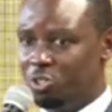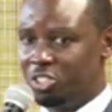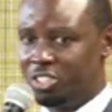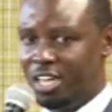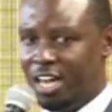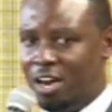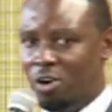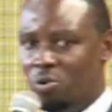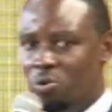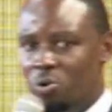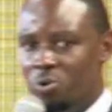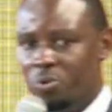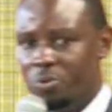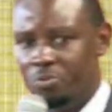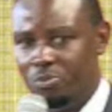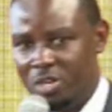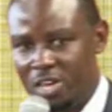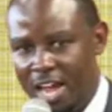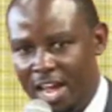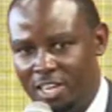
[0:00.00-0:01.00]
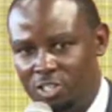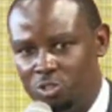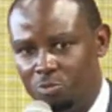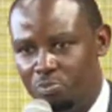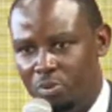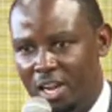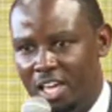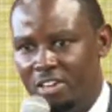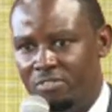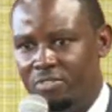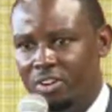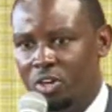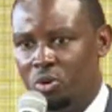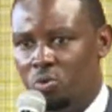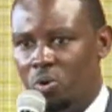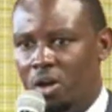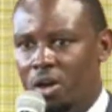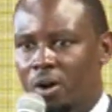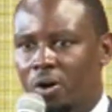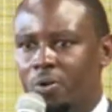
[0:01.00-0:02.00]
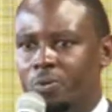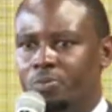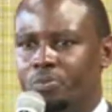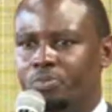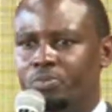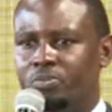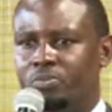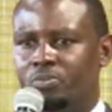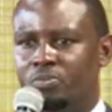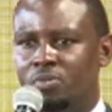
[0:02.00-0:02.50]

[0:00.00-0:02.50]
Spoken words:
star who began to play very well